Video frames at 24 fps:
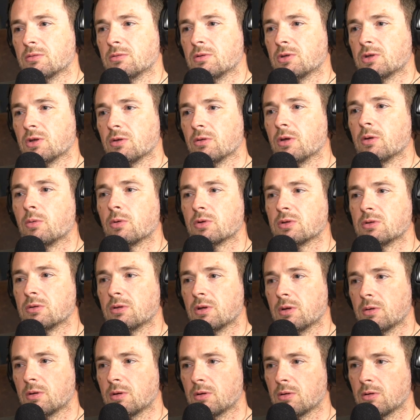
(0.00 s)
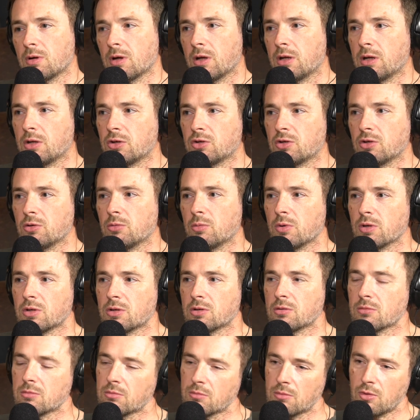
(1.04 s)
so it wasn't an issue,
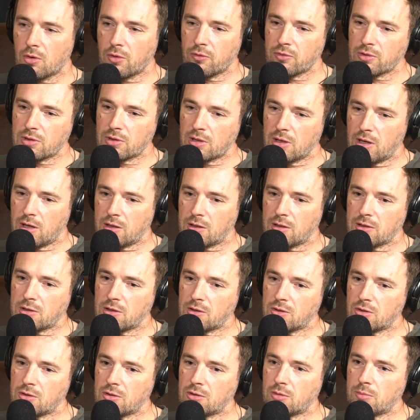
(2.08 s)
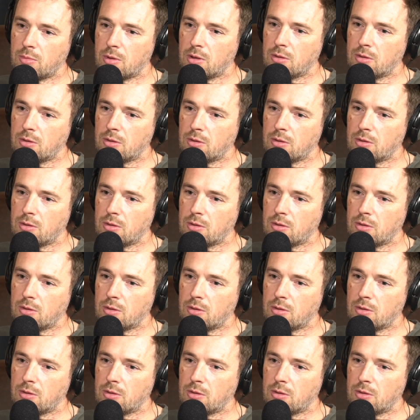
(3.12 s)
which obviously had its issues.